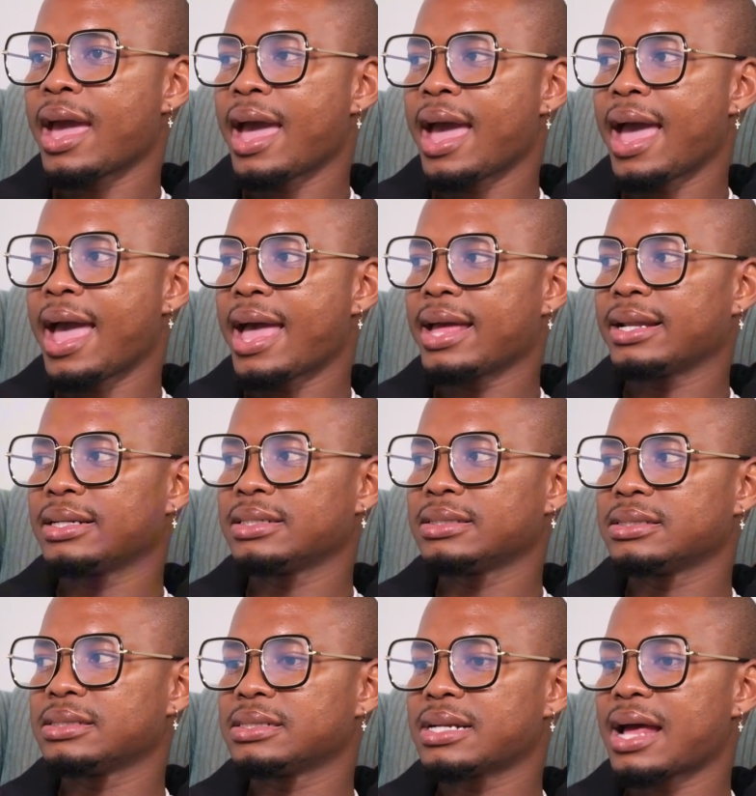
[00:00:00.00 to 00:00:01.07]

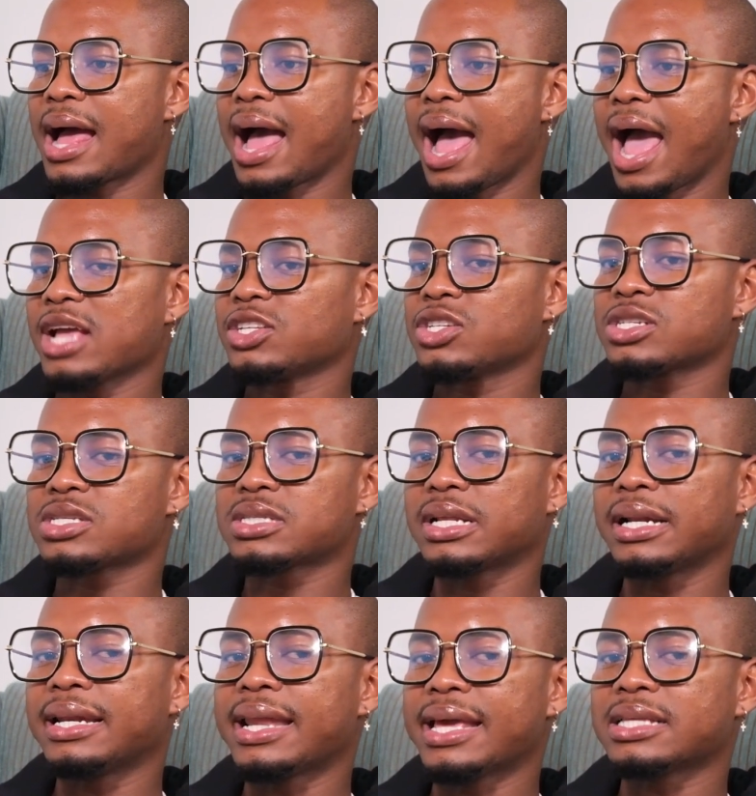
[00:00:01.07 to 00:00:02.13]
And I just
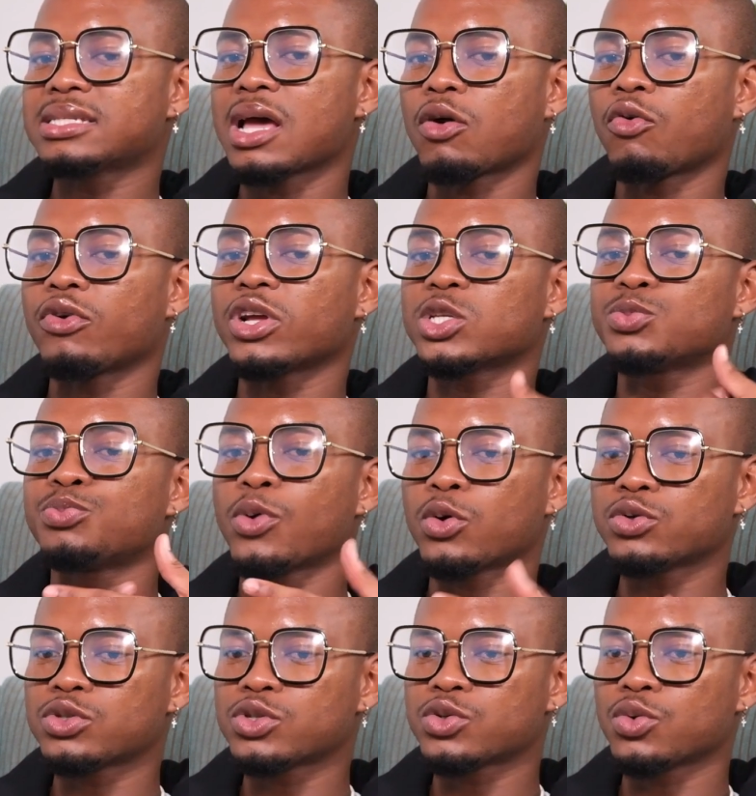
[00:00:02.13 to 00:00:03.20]
later got
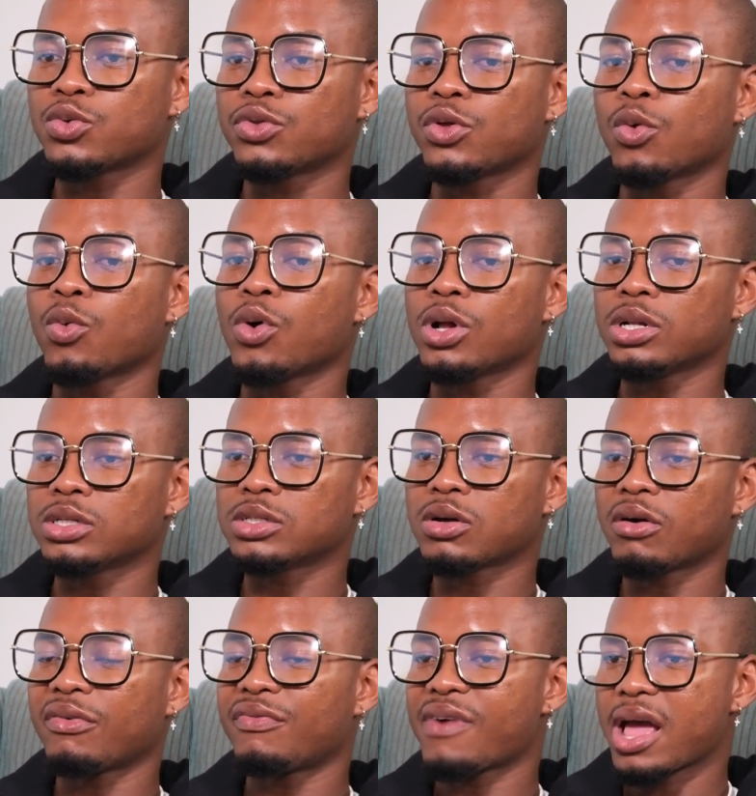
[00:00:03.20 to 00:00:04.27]
exposed to the world
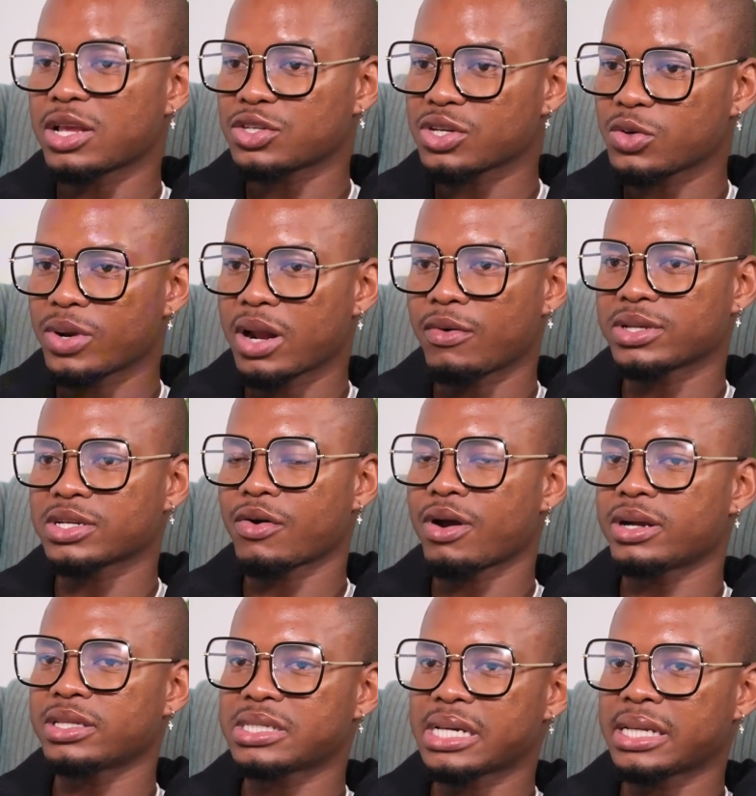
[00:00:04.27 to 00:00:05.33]
of fashion when I was
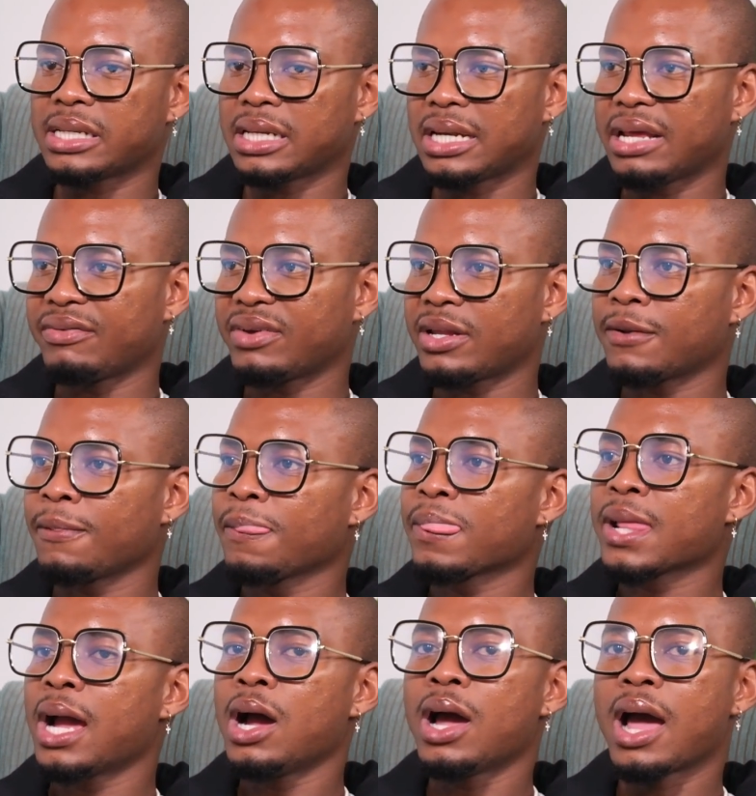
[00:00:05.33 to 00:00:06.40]
around 10, 11,
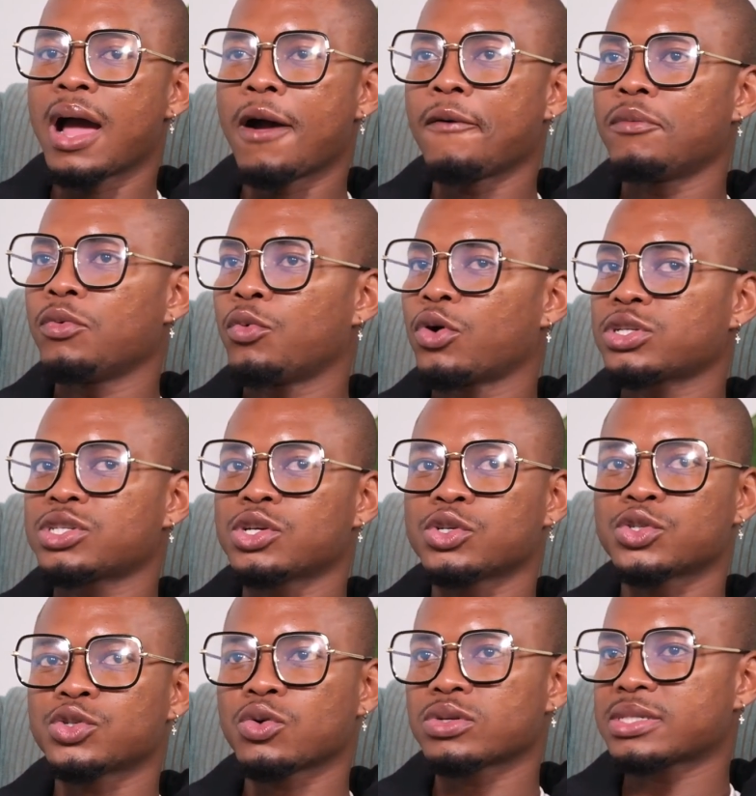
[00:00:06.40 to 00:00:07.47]
watching
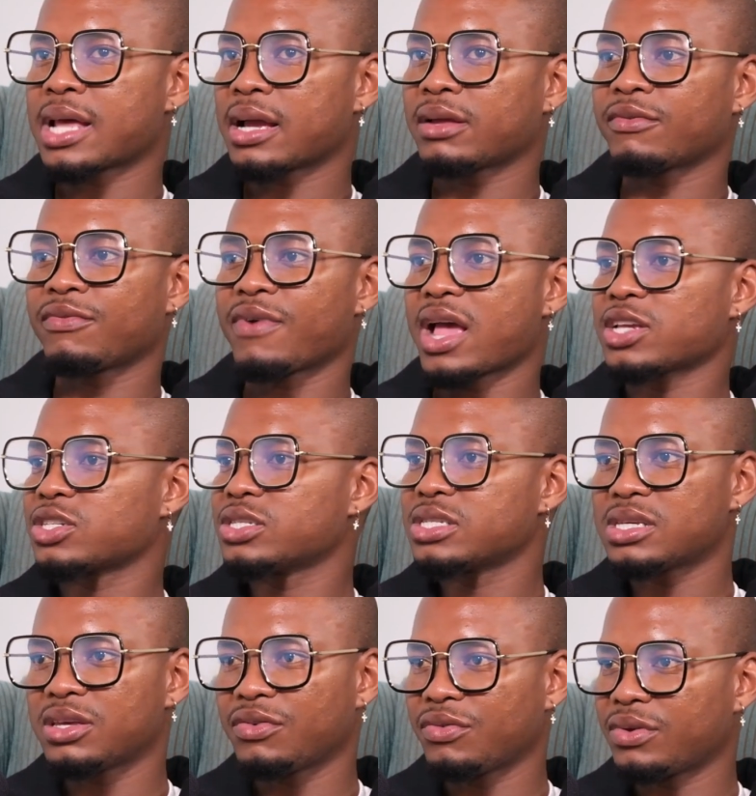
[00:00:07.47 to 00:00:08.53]
shows like Fashion
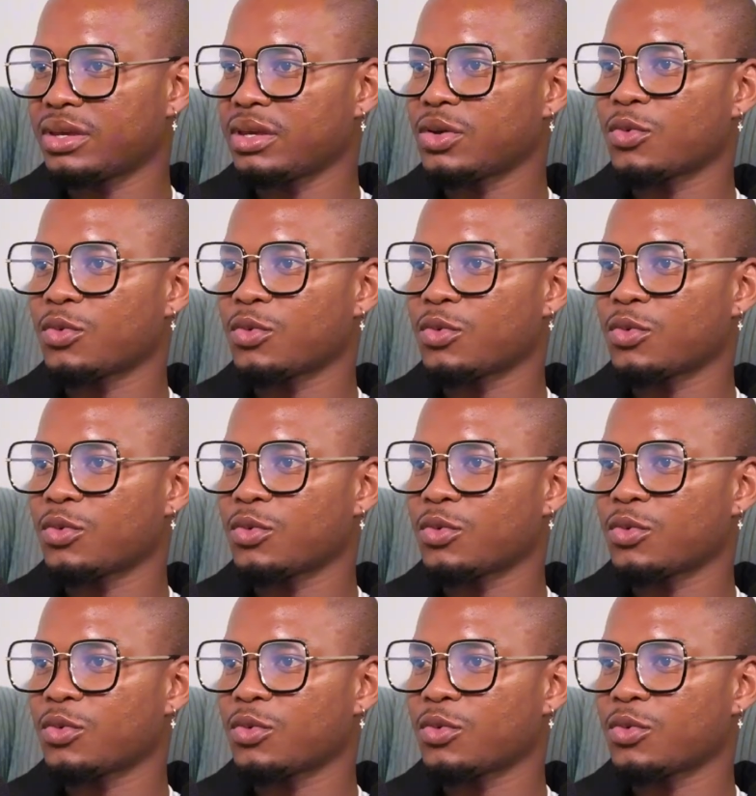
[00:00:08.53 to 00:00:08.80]
TV,